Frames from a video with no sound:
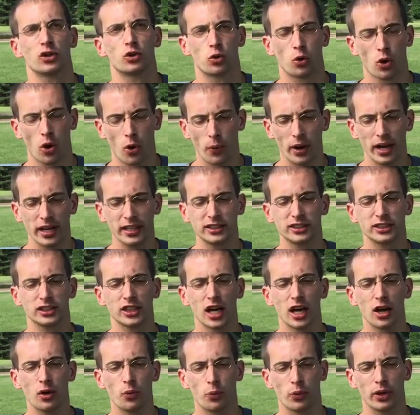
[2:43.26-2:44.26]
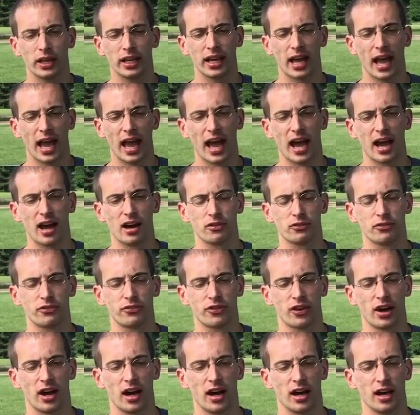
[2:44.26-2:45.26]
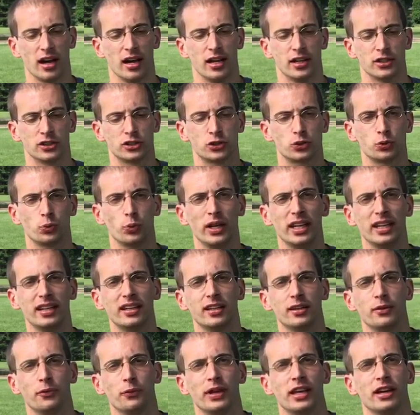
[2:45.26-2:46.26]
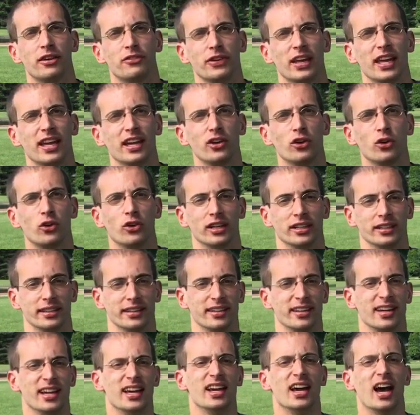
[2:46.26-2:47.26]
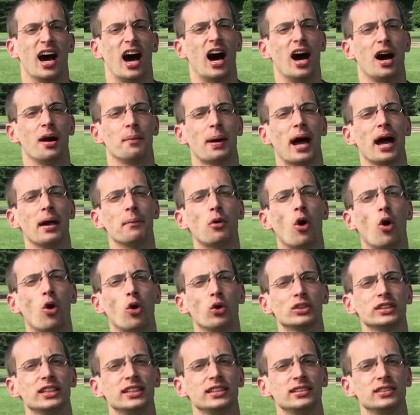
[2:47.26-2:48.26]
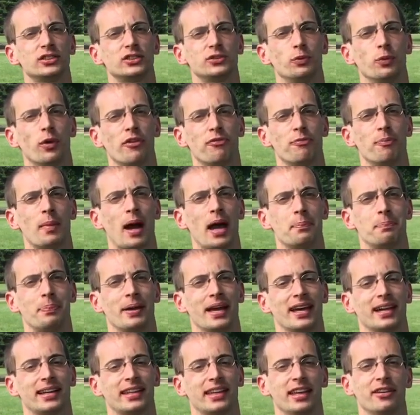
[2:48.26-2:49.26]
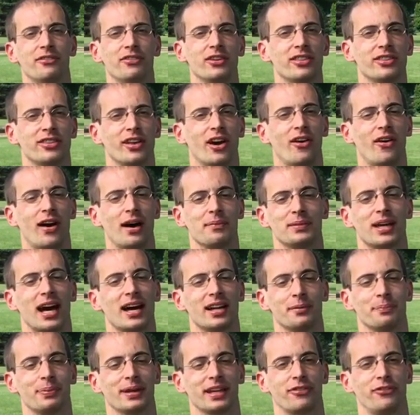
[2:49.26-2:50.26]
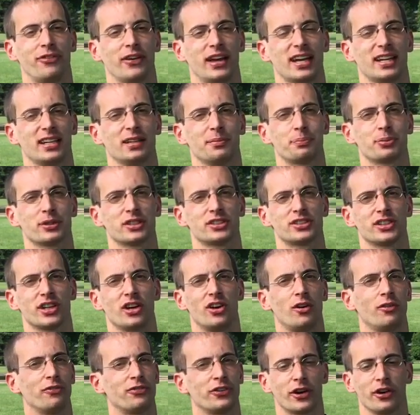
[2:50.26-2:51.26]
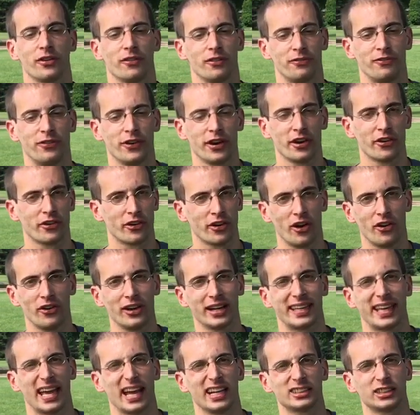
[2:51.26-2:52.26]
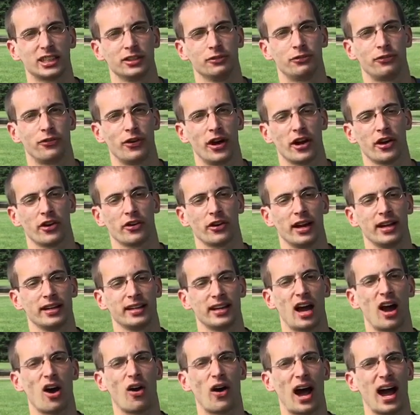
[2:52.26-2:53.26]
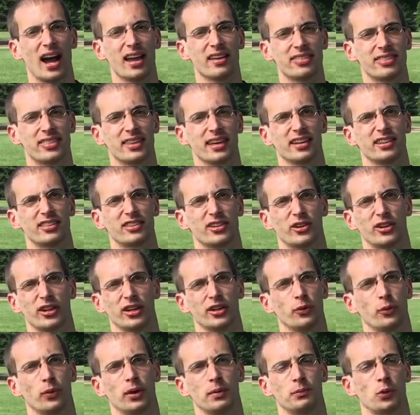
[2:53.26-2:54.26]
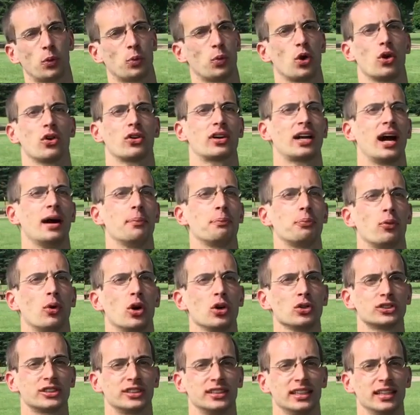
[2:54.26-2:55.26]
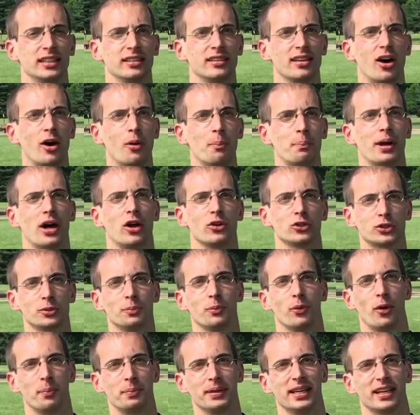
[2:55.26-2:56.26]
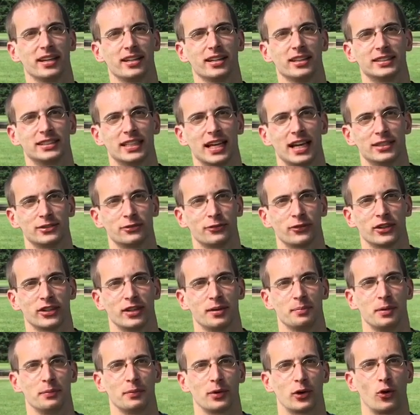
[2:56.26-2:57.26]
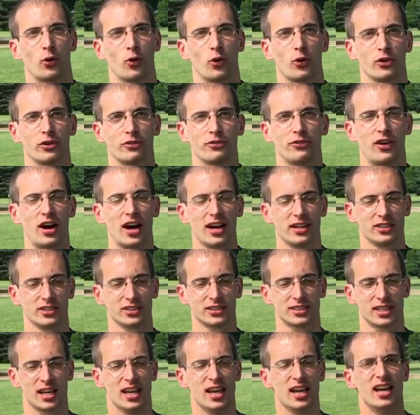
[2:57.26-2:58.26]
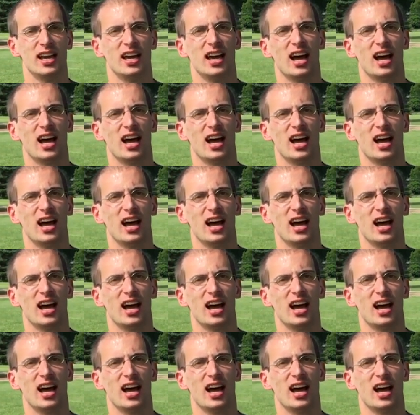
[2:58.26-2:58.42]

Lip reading: Croatia, we have Sweden, and we have England. I'm holding with my pick, even though I'm not a big fan of Brazil. They're really catching fire right now. I think they're going to win the World Cup. We'll see, though. Belgium will be a good test for them in the quarterfinals.